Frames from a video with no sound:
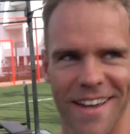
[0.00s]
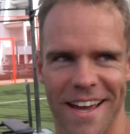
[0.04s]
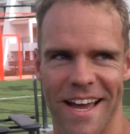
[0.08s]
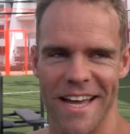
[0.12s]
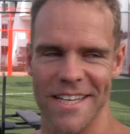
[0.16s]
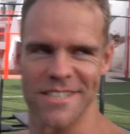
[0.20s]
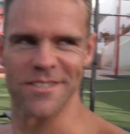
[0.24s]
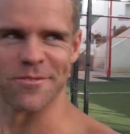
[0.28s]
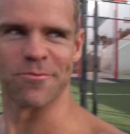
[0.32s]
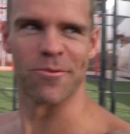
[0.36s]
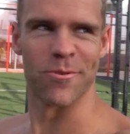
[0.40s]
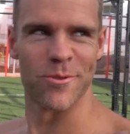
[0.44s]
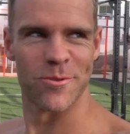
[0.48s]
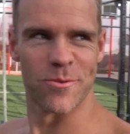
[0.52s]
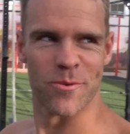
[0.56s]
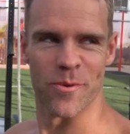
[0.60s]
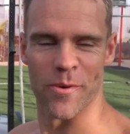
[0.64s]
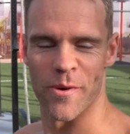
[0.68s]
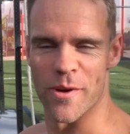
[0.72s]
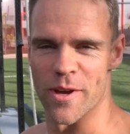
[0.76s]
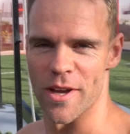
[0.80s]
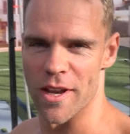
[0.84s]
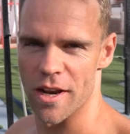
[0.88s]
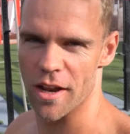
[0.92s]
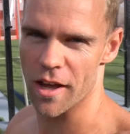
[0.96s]
as it was when we
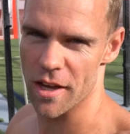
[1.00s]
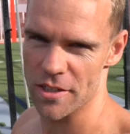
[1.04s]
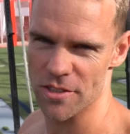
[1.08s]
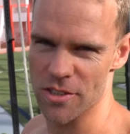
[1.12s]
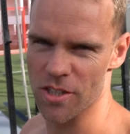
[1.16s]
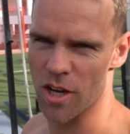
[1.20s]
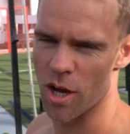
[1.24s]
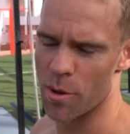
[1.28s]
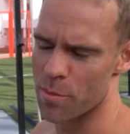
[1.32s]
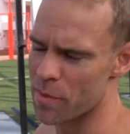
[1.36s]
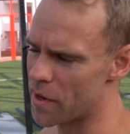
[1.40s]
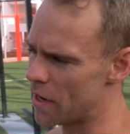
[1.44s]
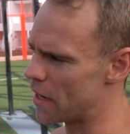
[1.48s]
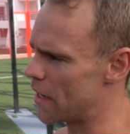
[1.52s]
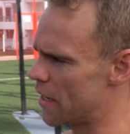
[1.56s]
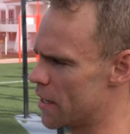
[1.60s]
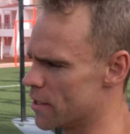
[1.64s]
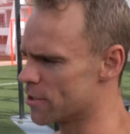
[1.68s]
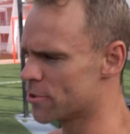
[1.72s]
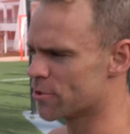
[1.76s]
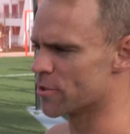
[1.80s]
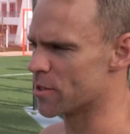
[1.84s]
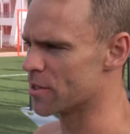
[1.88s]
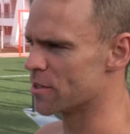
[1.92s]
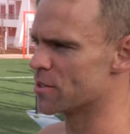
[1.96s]
were here last time, and it
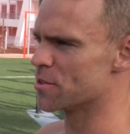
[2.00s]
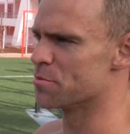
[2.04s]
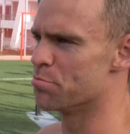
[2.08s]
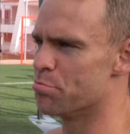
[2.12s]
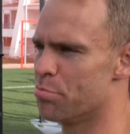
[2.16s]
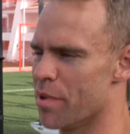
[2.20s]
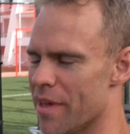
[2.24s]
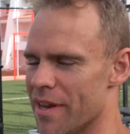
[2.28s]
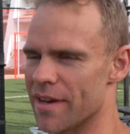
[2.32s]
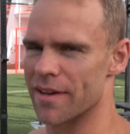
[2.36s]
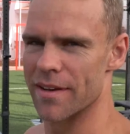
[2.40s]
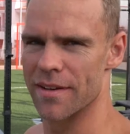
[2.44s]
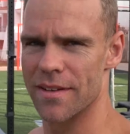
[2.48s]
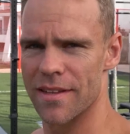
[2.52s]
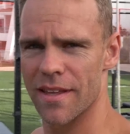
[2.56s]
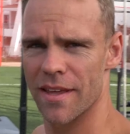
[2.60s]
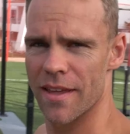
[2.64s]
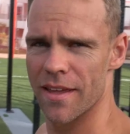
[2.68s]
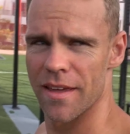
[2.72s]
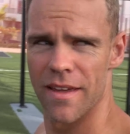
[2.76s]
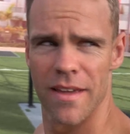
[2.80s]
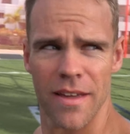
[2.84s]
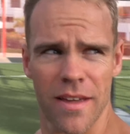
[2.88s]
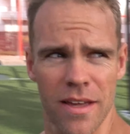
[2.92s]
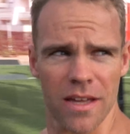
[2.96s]
literally just binned
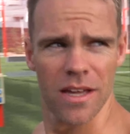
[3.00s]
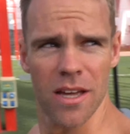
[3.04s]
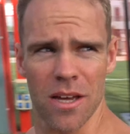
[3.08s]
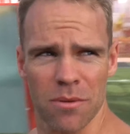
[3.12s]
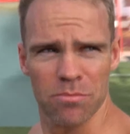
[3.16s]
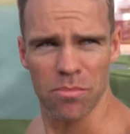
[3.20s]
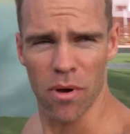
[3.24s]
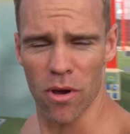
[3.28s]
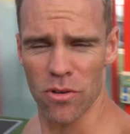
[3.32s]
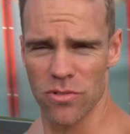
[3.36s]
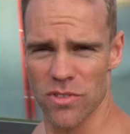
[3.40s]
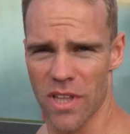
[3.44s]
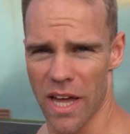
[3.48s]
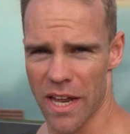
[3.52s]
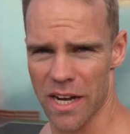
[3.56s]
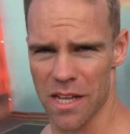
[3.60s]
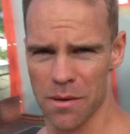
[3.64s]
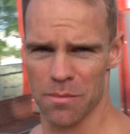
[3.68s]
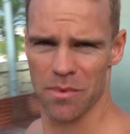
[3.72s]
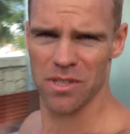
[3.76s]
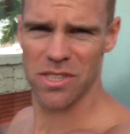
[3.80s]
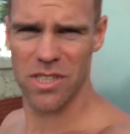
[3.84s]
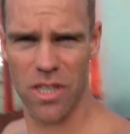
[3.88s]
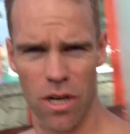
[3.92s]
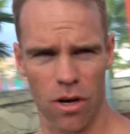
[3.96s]
both Danny
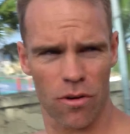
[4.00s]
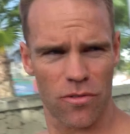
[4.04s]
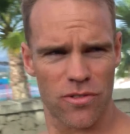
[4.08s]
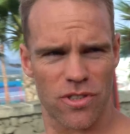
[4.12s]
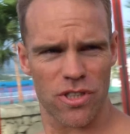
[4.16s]
and myself.